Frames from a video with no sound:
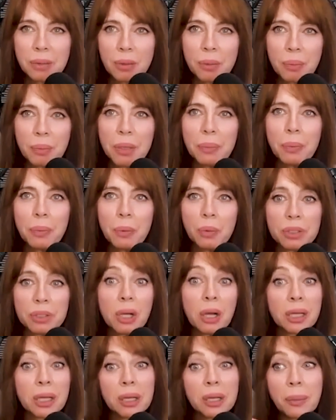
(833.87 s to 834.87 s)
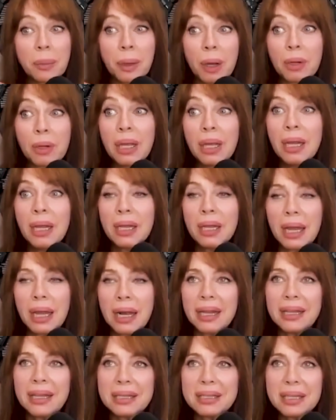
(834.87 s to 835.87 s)
where people were talking about,
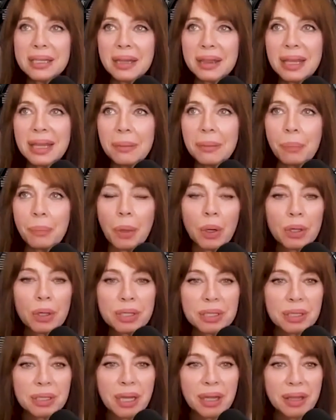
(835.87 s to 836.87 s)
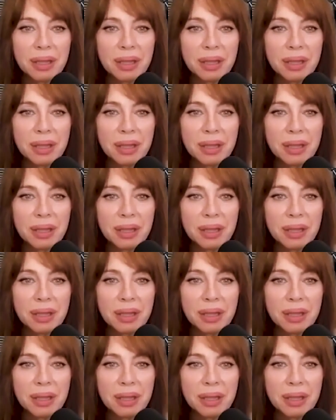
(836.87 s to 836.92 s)
and it's not them personally.